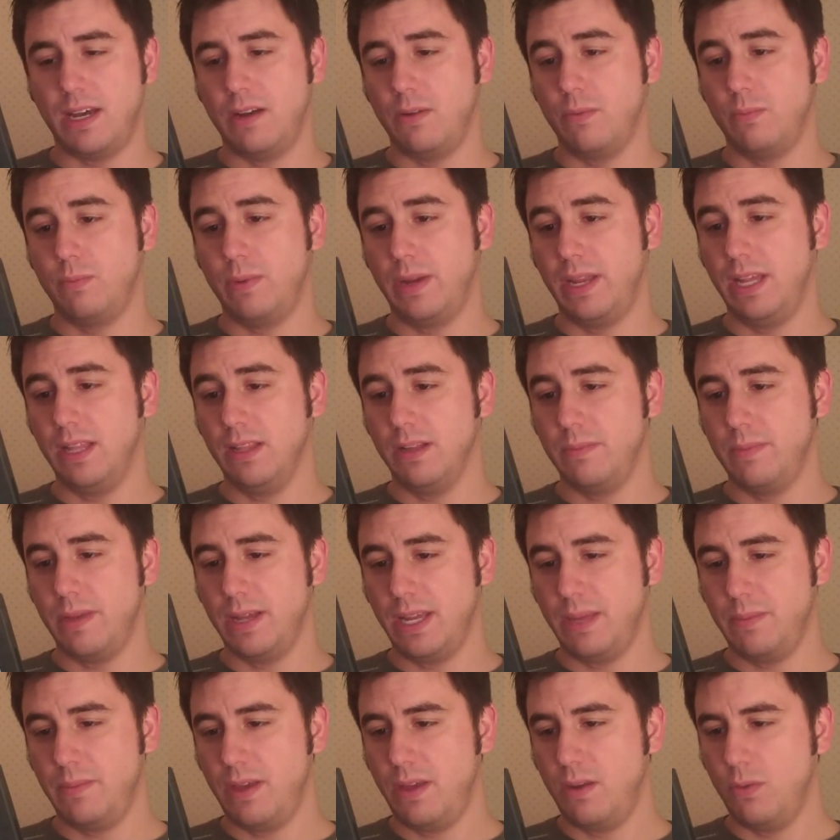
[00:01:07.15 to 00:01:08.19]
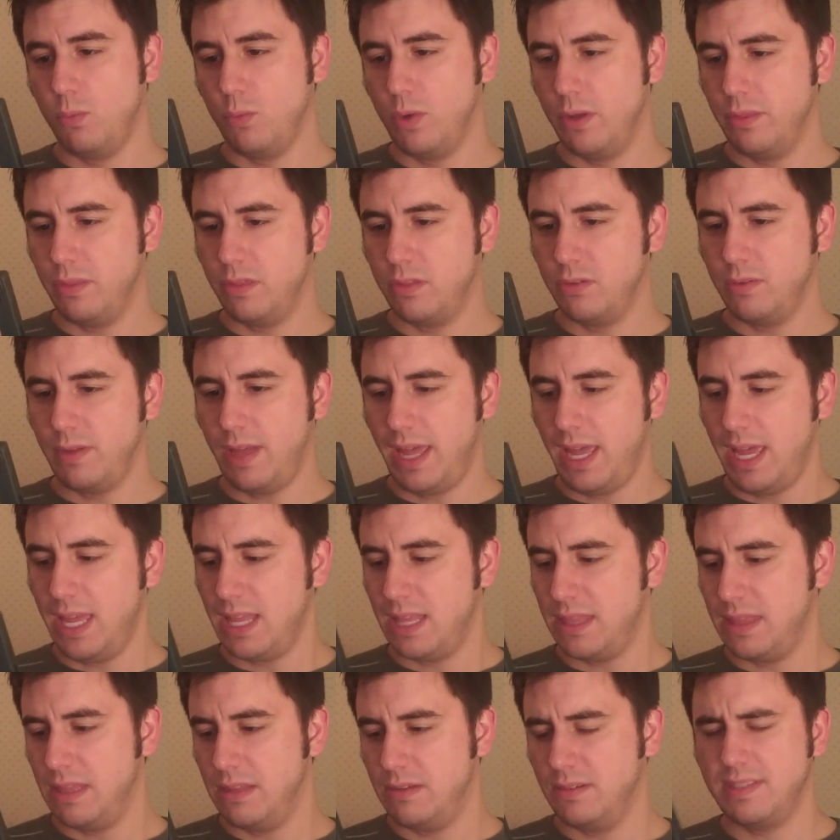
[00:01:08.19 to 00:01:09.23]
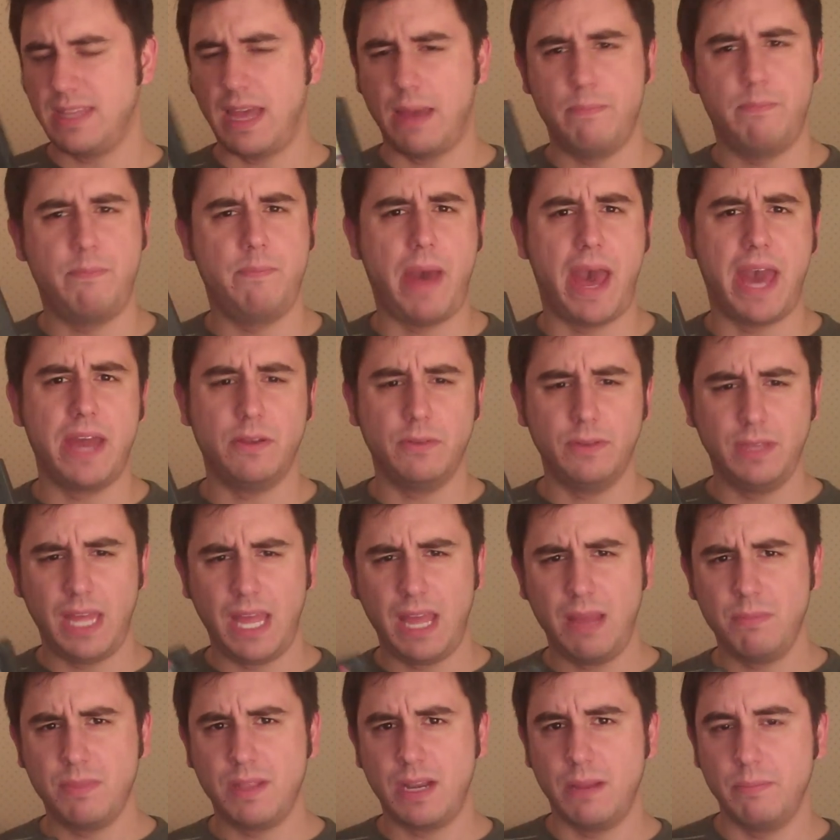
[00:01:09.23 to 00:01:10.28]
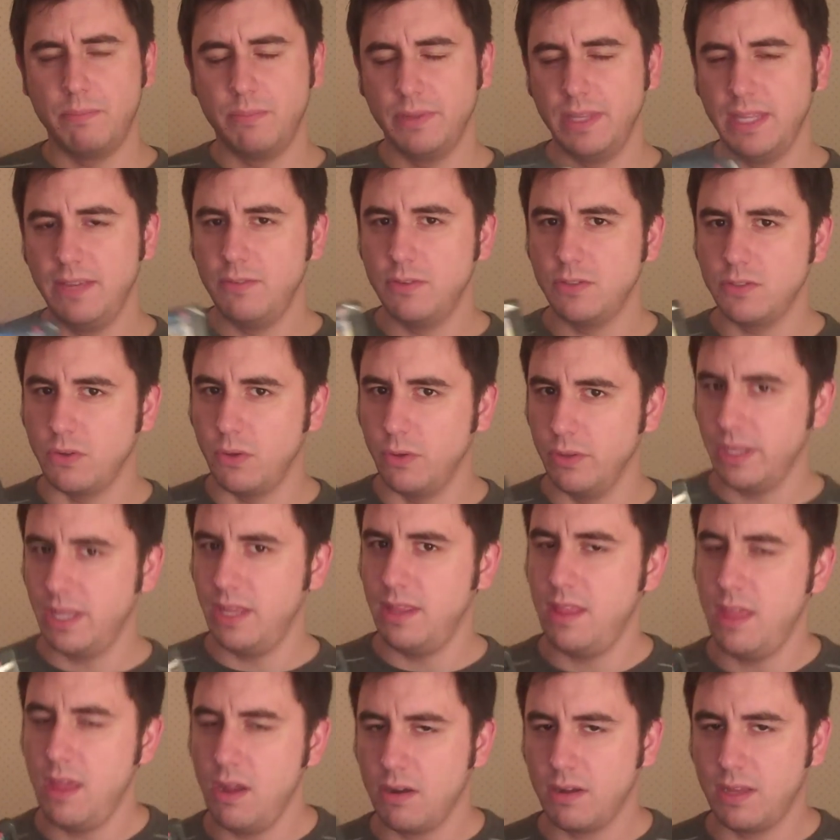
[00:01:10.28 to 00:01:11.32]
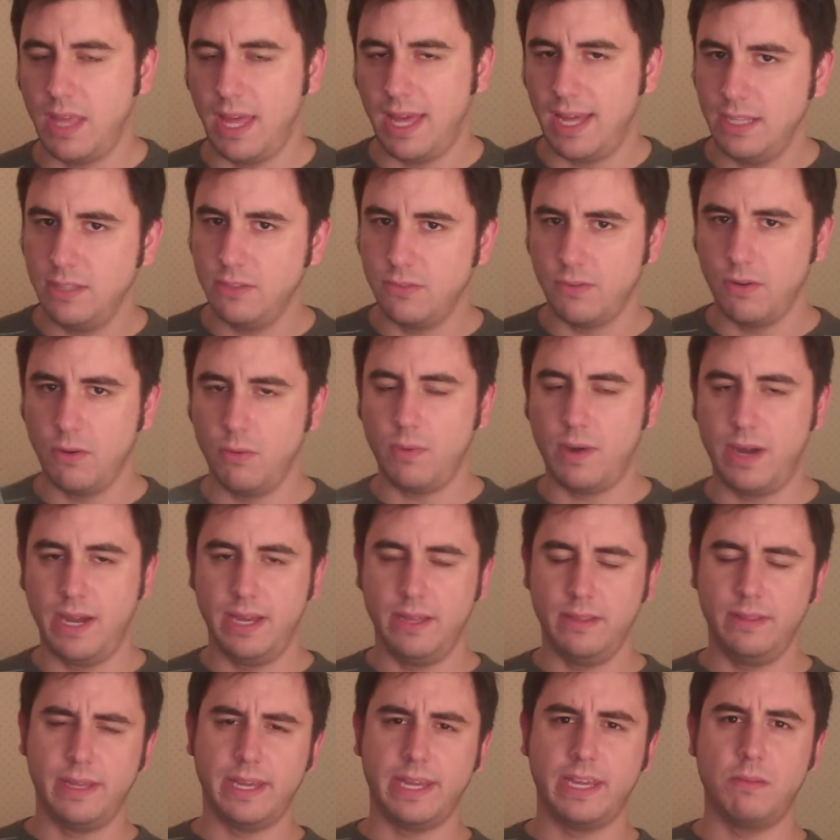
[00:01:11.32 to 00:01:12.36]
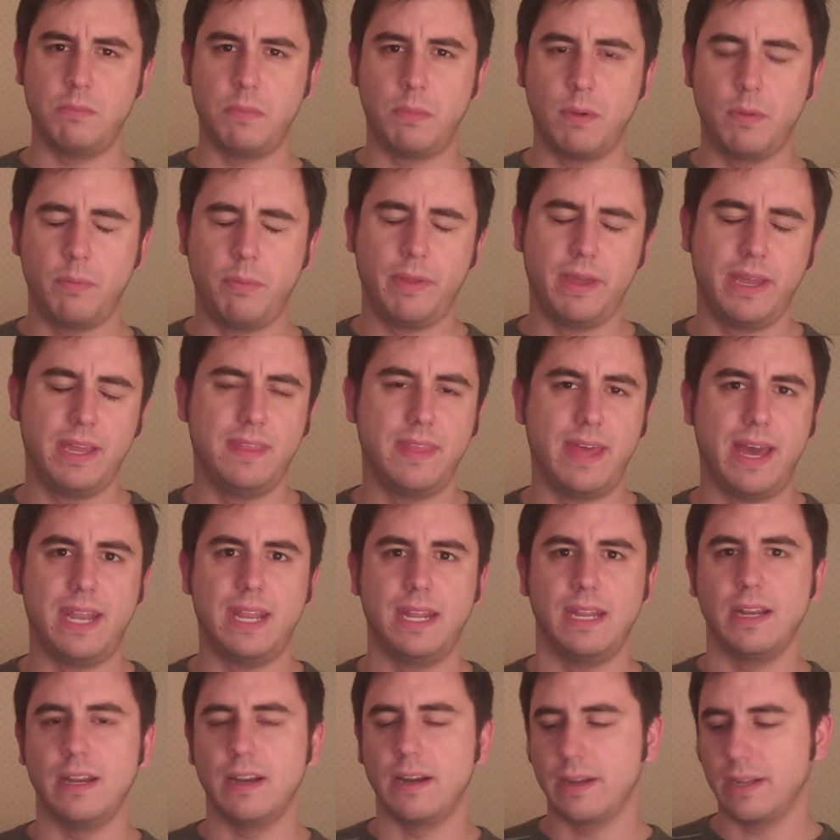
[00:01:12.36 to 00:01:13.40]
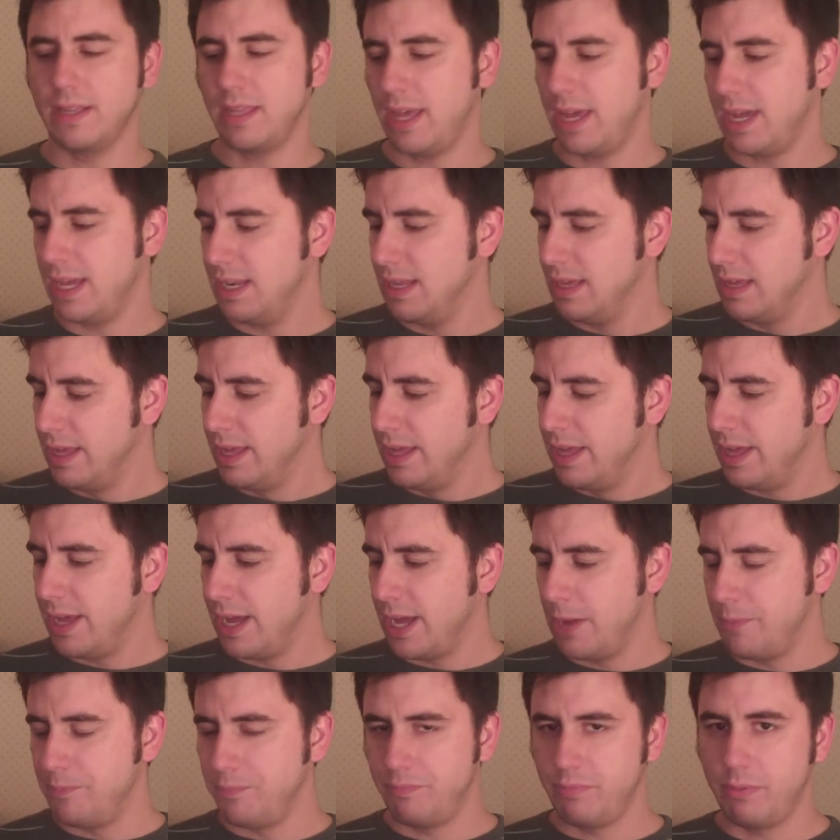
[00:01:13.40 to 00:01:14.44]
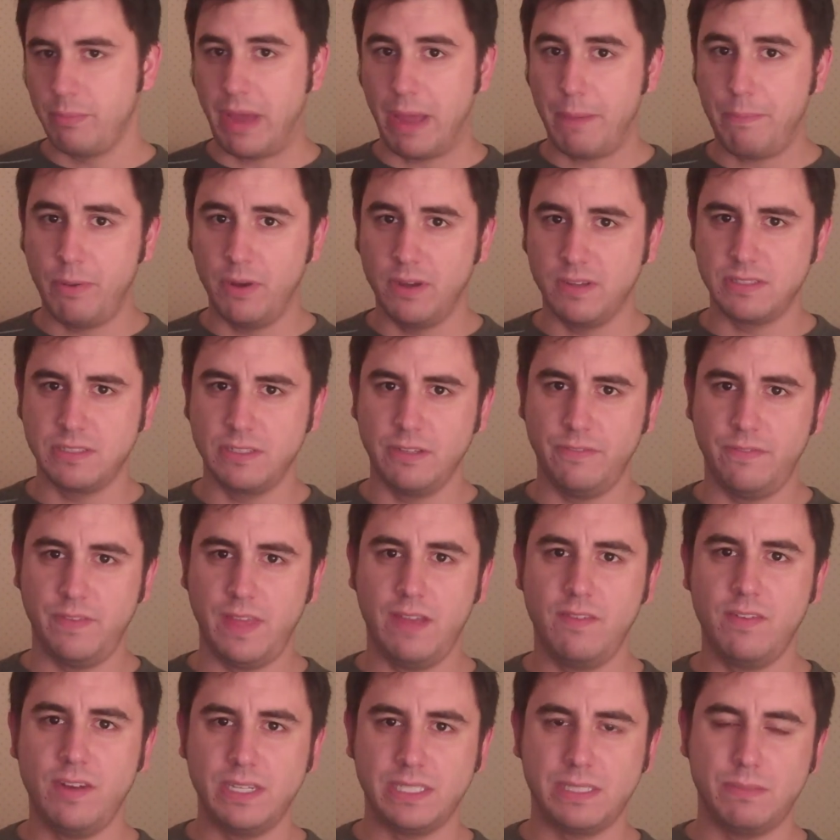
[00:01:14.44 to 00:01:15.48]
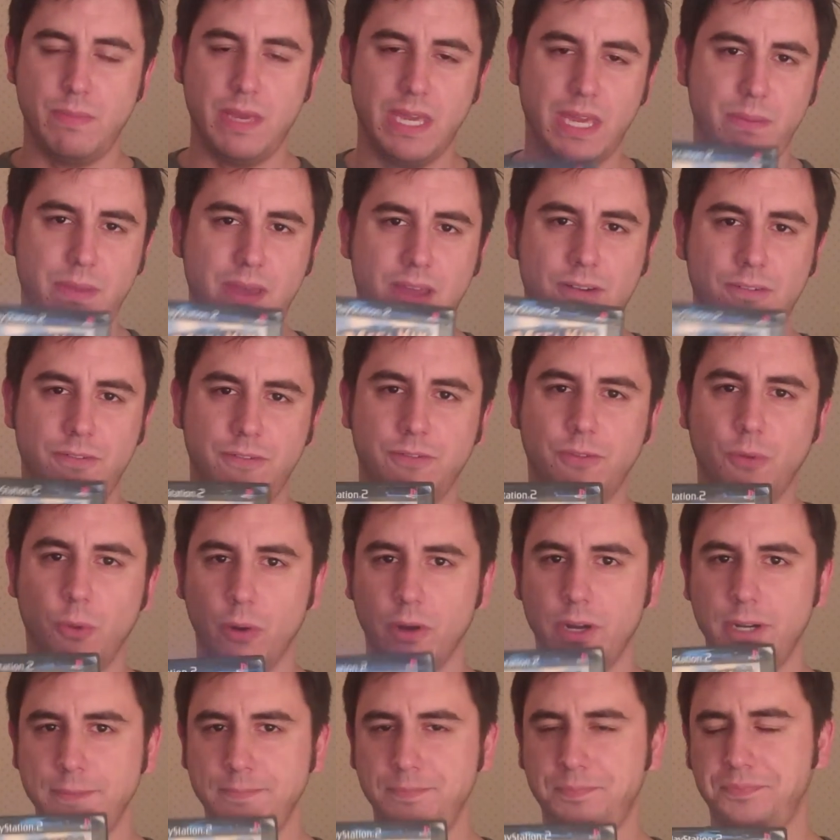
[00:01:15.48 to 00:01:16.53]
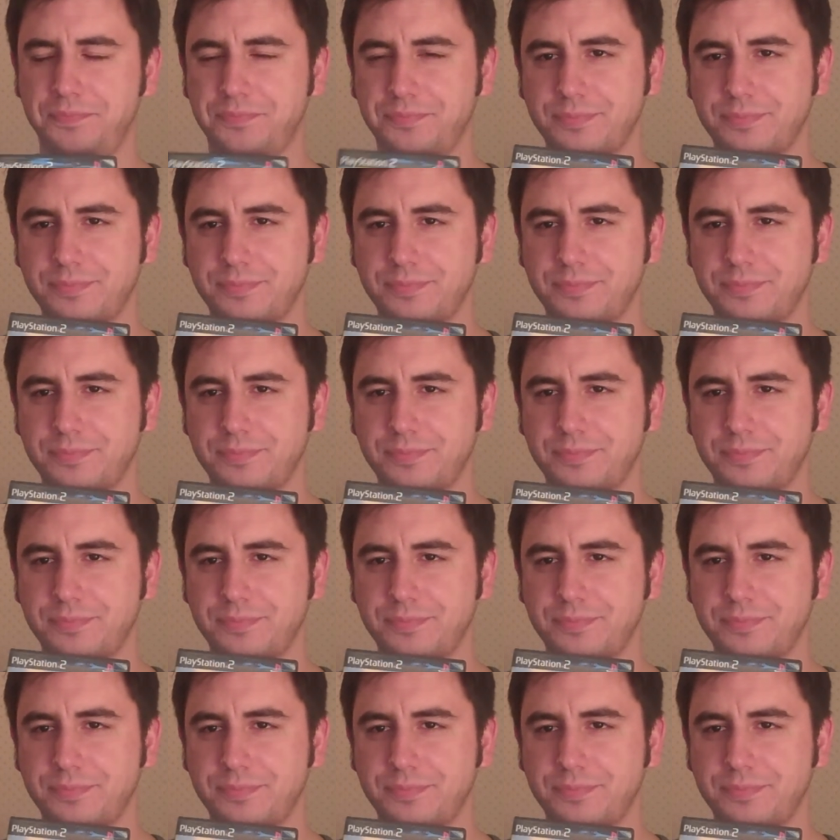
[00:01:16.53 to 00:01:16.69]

regular Mega Man 1 through 8, and then there's that battle game that I believe was only in the arcades for a while. I can remember playing that at an arcade. But my personal favorite is Mega Man 4.